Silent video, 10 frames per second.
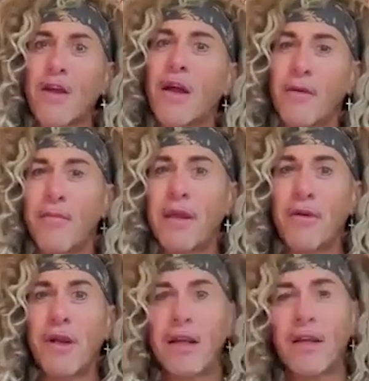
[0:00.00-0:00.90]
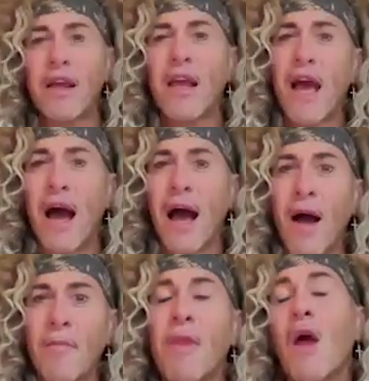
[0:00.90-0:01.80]
kind of period.
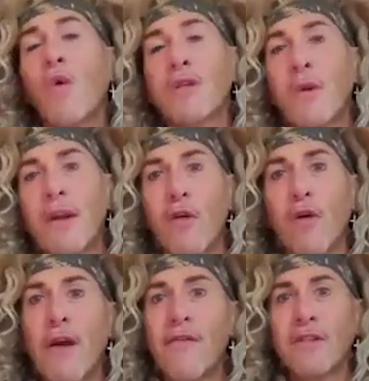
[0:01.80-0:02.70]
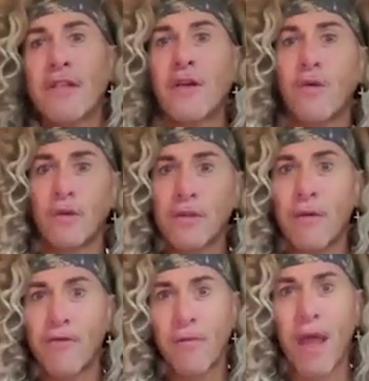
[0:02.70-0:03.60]
What's one of your favorite singles
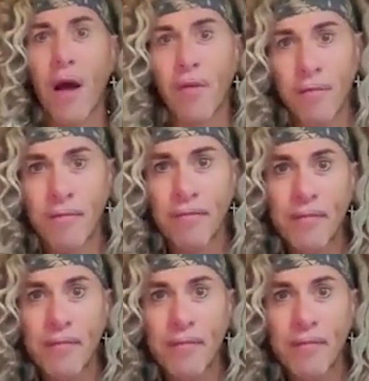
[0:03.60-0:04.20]
from the album?